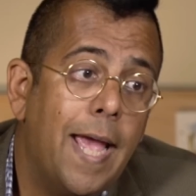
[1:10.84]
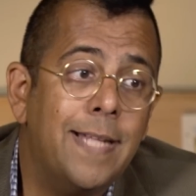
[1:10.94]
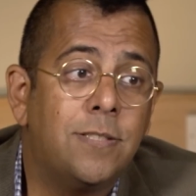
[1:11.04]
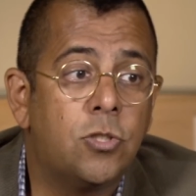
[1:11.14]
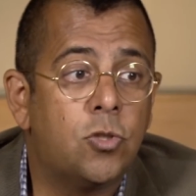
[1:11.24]

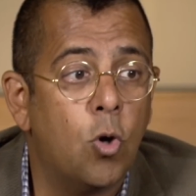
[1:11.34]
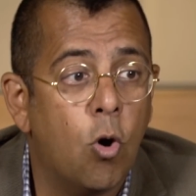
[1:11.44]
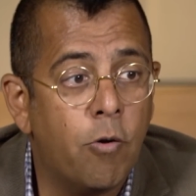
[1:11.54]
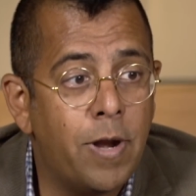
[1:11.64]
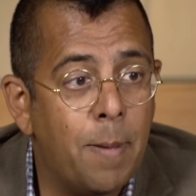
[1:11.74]
It's a
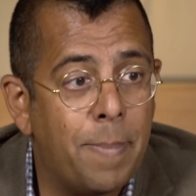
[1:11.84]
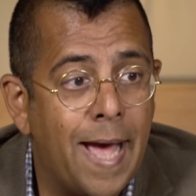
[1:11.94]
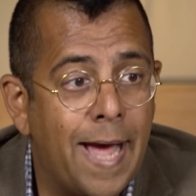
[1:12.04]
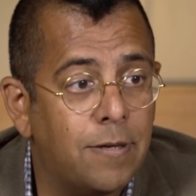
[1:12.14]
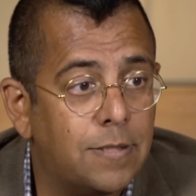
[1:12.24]
story
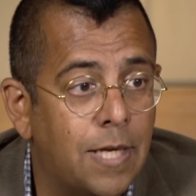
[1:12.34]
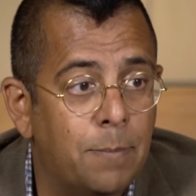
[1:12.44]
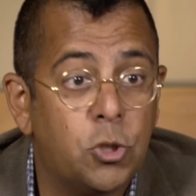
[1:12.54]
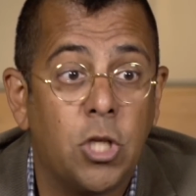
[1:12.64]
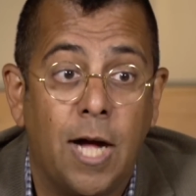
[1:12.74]

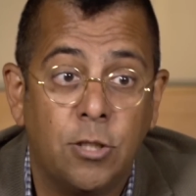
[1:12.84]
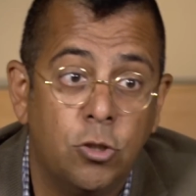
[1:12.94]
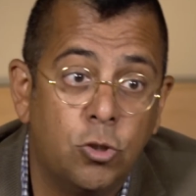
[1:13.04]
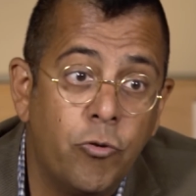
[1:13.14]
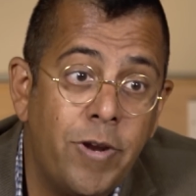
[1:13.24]
about
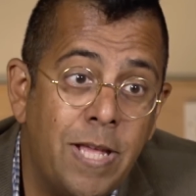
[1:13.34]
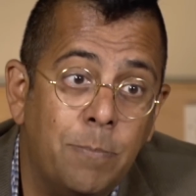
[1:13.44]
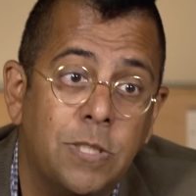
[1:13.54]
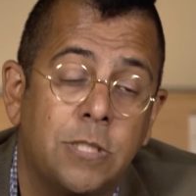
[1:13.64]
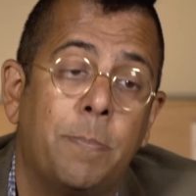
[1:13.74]
childhood
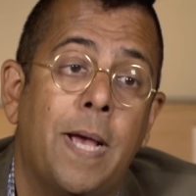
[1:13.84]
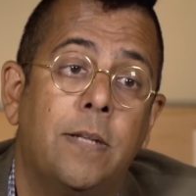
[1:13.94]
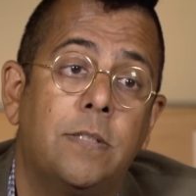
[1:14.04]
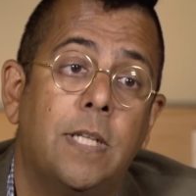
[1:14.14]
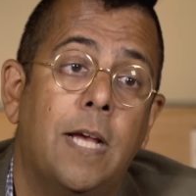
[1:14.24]
dreams. It's
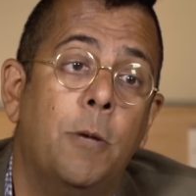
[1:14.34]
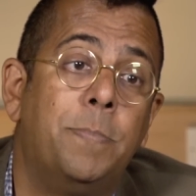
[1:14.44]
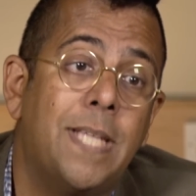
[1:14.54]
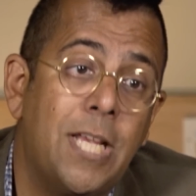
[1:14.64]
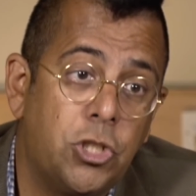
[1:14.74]
about
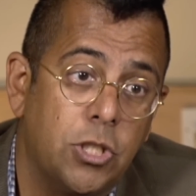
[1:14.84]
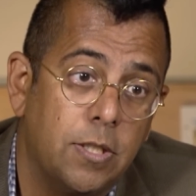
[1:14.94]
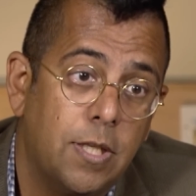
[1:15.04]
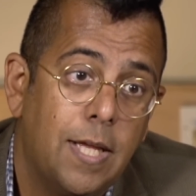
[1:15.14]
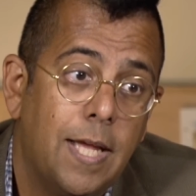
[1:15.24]
obsession.